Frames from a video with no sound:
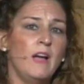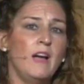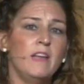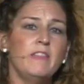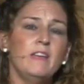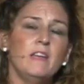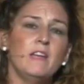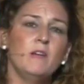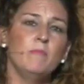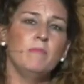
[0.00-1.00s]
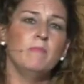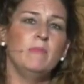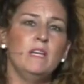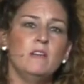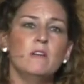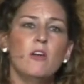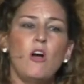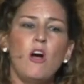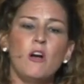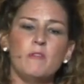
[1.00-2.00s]
I think it can be
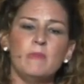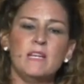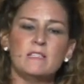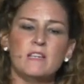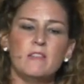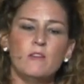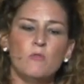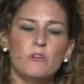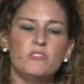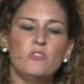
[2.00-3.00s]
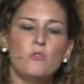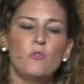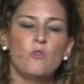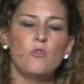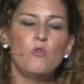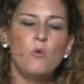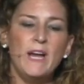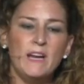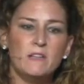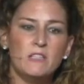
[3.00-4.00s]
hard because I think we're so
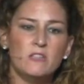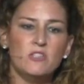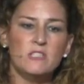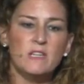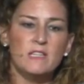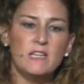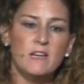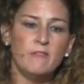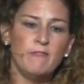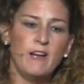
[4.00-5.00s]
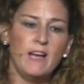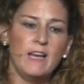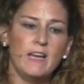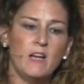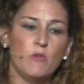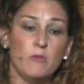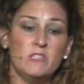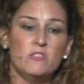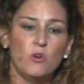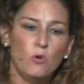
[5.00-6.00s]
quick to just identify a
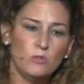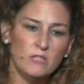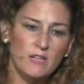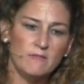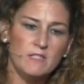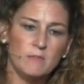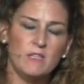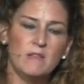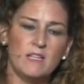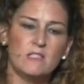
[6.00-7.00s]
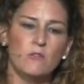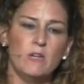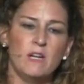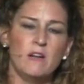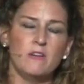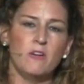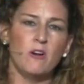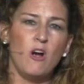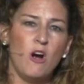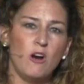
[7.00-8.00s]
result of something that's going on in our
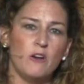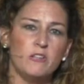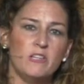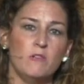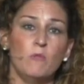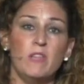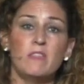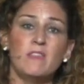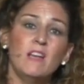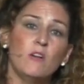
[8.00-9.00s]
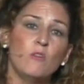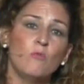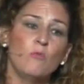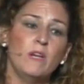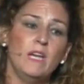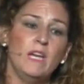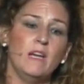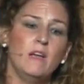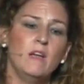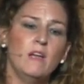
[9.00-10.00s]
heart and we think
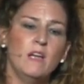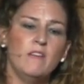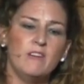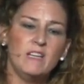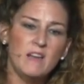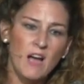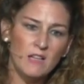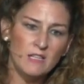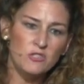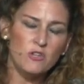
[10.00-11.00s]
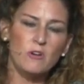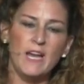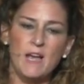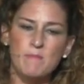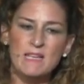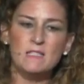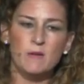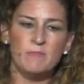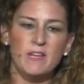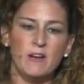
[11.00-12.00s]
we have acknowledged okay i messed
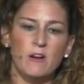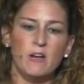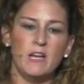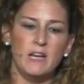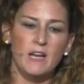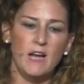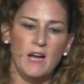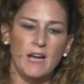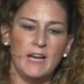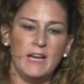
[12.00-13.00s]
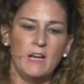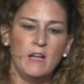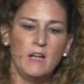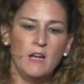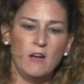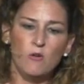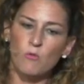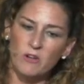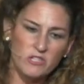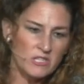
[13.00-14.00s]
up there and i uh,
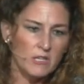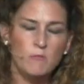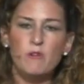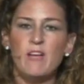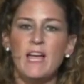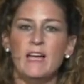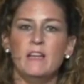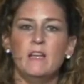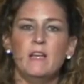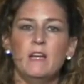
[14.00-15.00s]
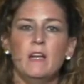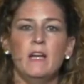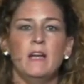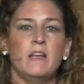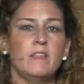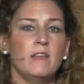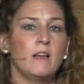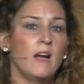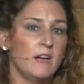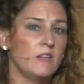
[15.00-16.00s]
we're just going to move ahead and and i
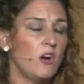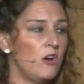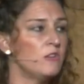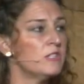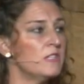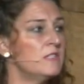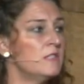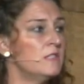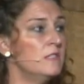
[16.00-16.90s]
think god calls us